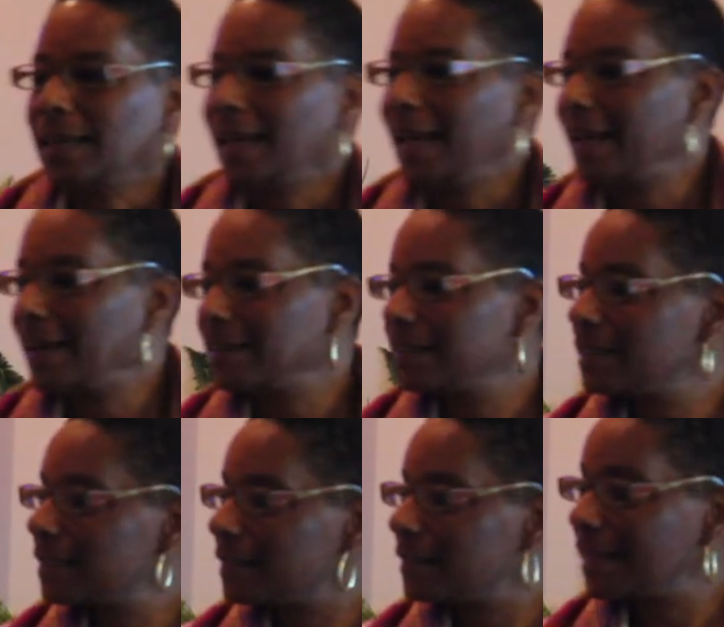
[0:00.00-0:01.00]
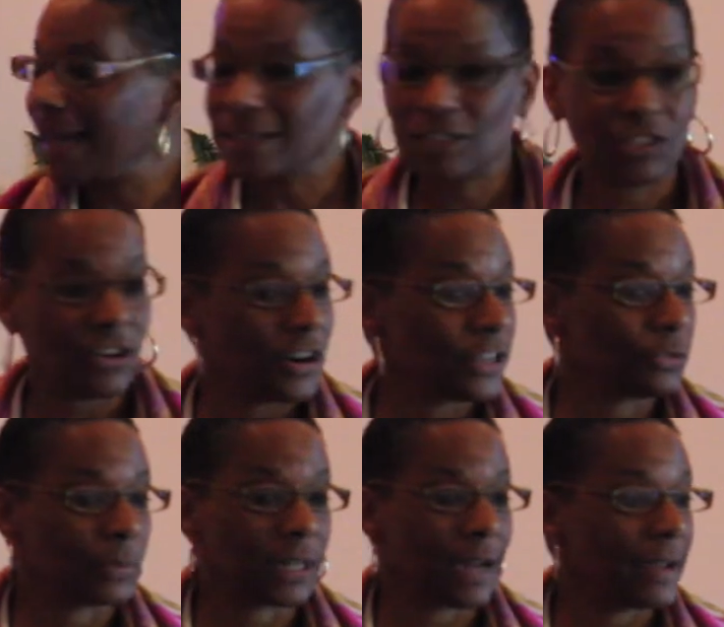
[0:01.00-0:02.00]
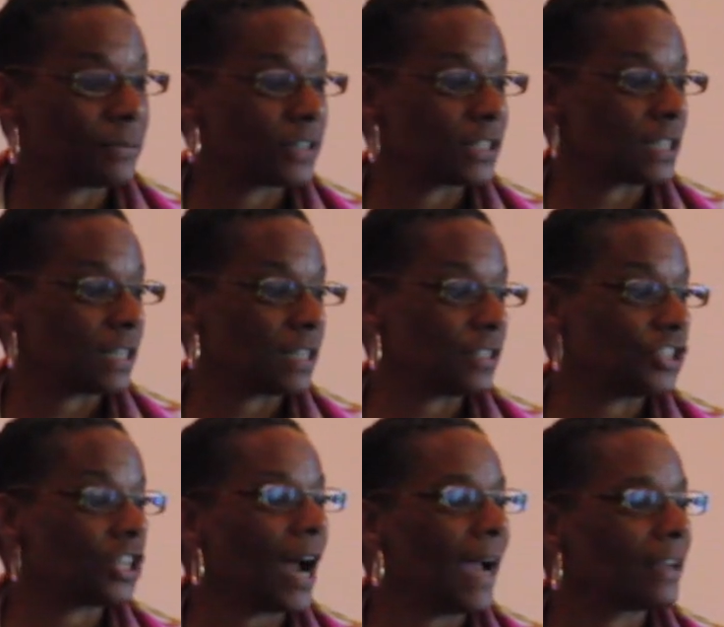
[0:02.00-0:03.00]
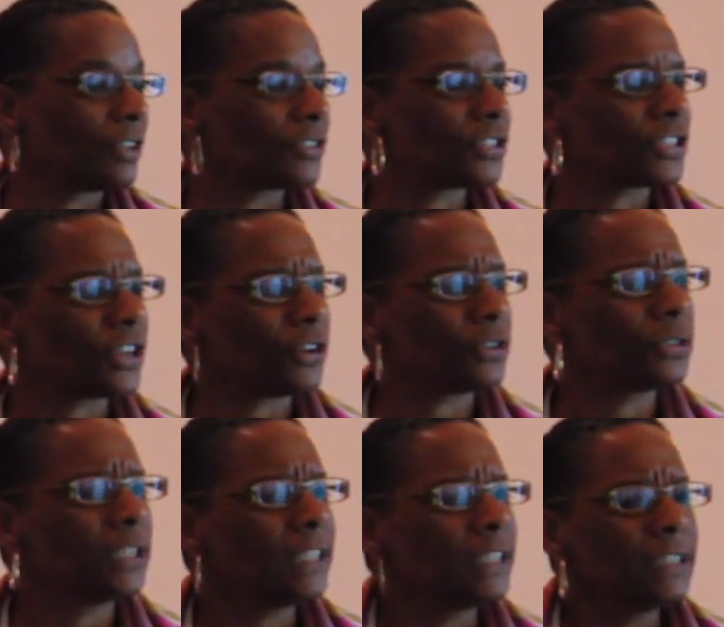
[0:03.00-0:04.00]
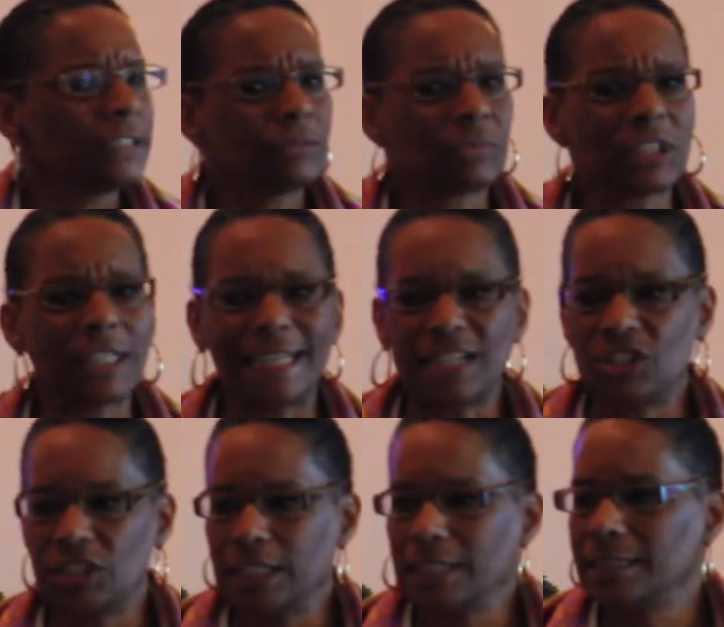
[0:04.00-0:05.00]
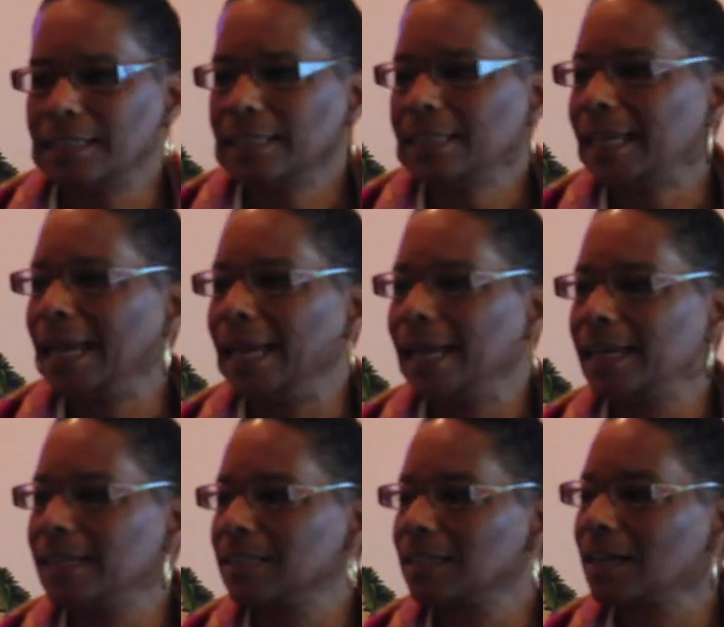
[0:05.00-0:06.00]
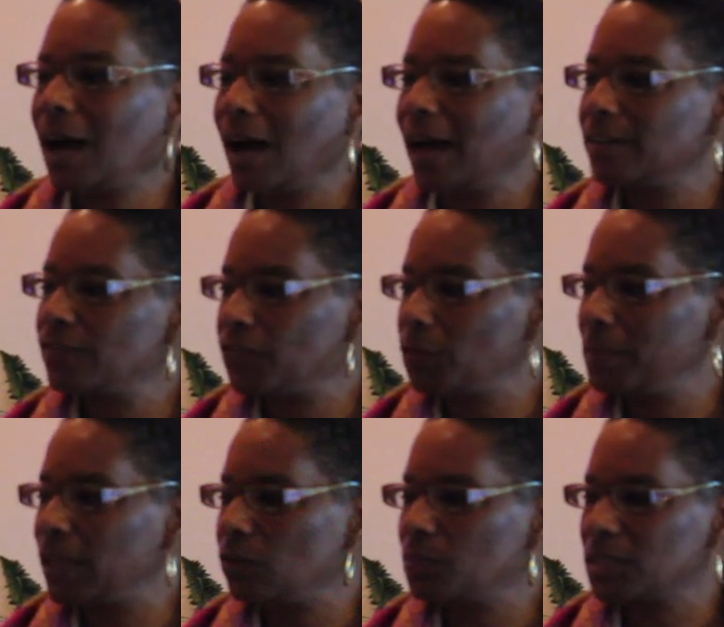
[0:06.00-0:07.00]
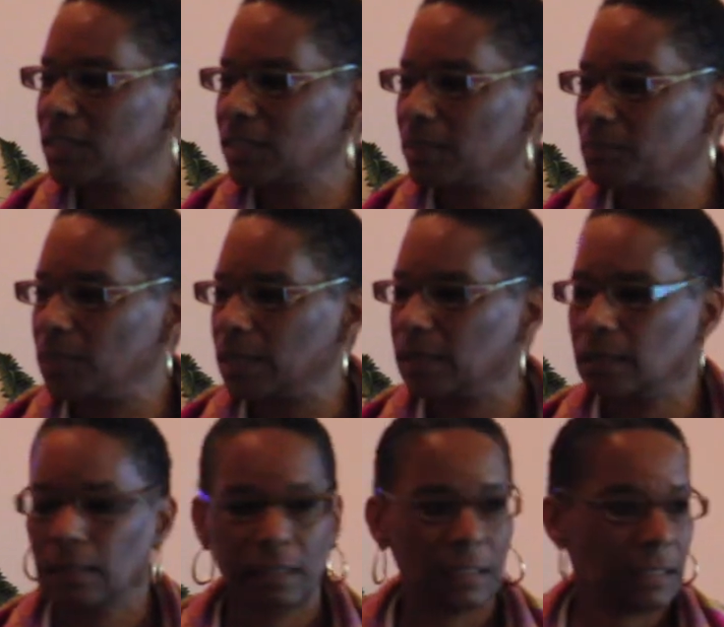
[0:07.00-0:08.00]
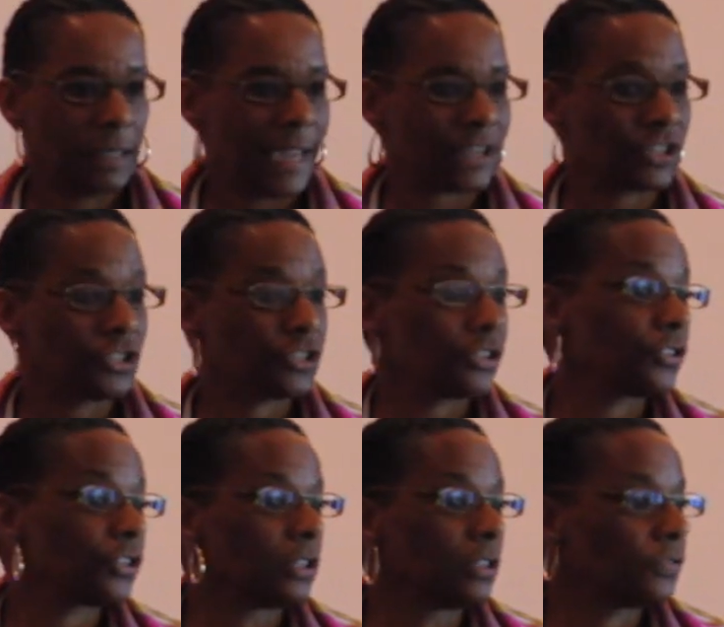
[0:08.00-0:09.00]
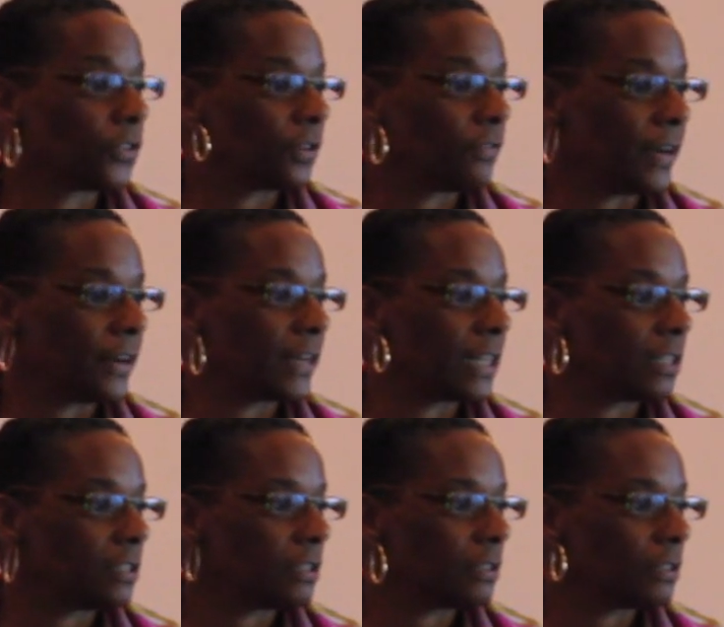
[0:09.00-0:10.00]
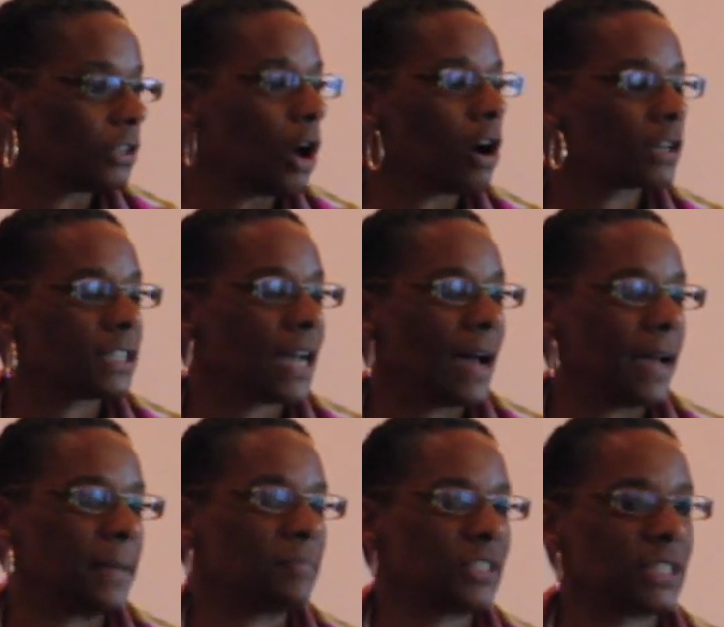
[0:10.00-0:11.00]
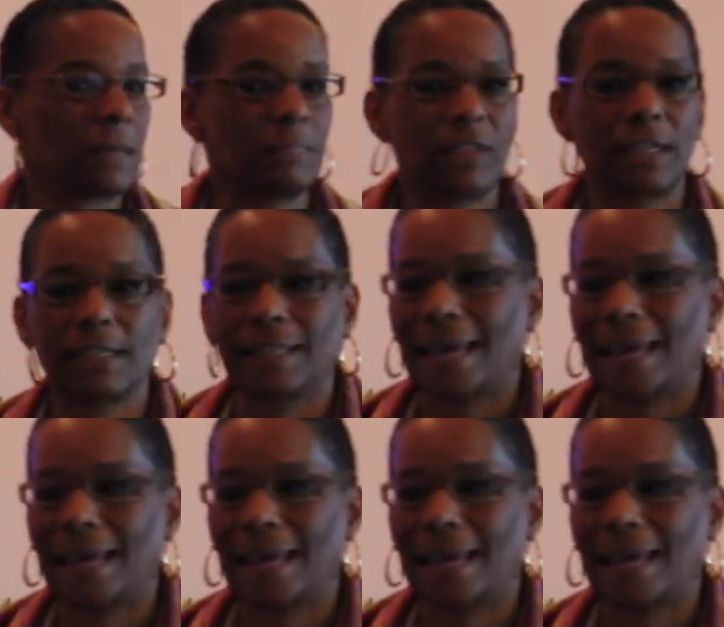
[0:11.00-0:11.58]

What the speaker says: And that started when I was a child. So religion and God for me was something external for a very long time, something